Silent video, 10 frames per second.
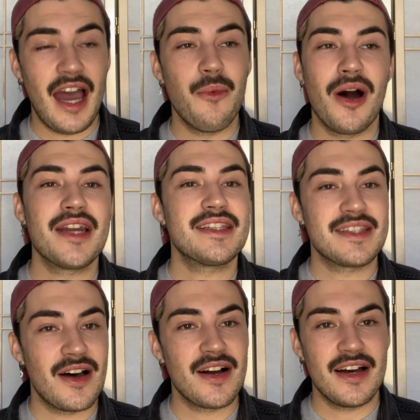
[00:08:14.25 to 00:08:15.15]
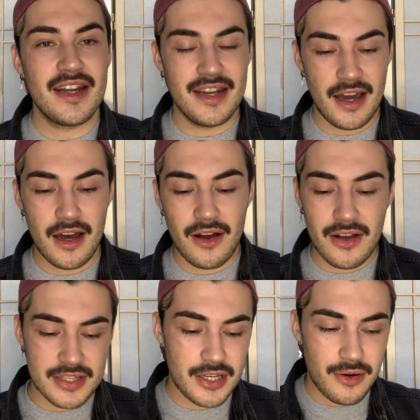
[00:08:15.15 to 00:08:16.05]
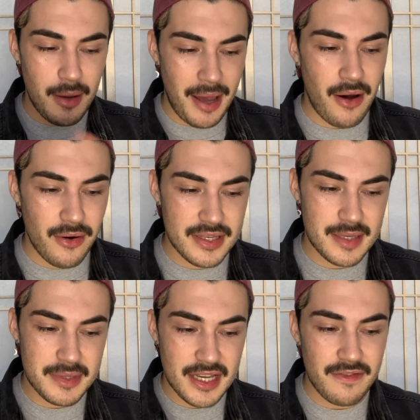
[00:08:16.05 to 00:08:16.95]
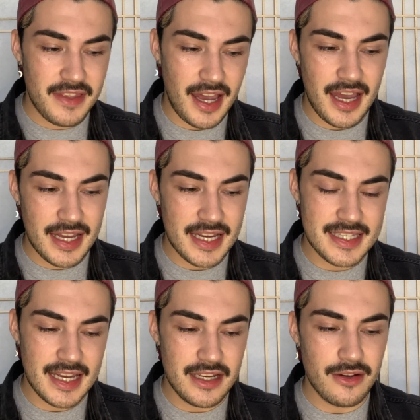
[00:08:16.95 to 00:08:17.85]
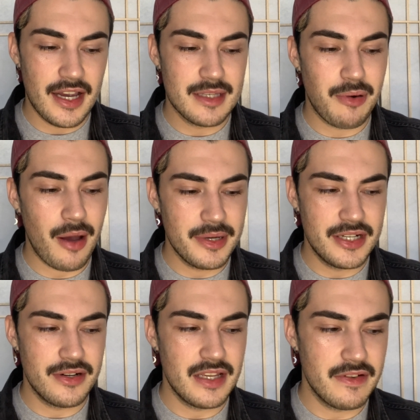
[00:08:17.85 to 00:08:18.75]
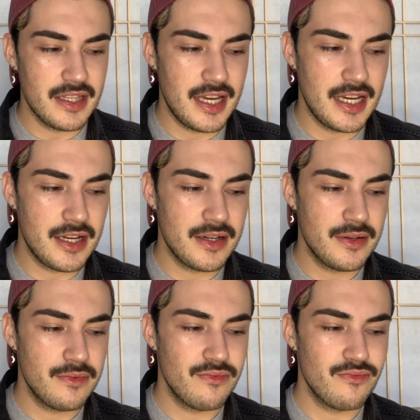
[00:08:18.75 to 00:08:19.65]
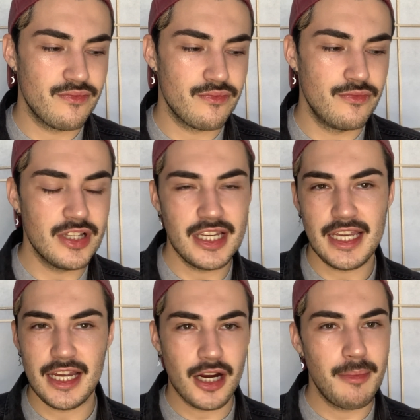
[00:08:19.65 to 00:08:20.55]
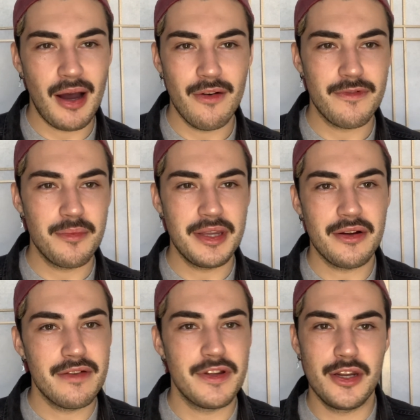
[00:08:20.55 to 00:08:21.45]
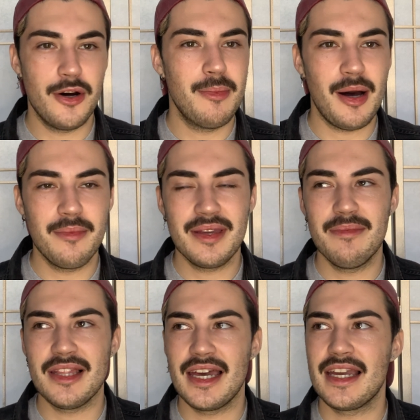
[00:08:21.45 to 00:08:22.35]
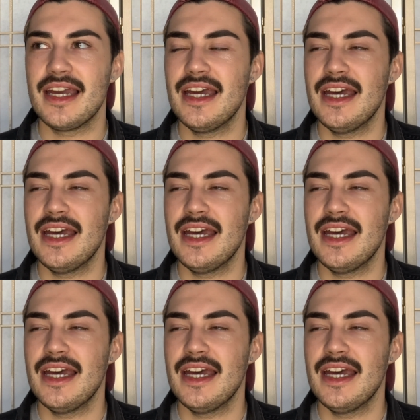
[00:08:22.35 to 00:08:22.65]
I wanted to talk also about some stuff that, like I said, you guys probably don't even like really hear about from me or even know about me, but like,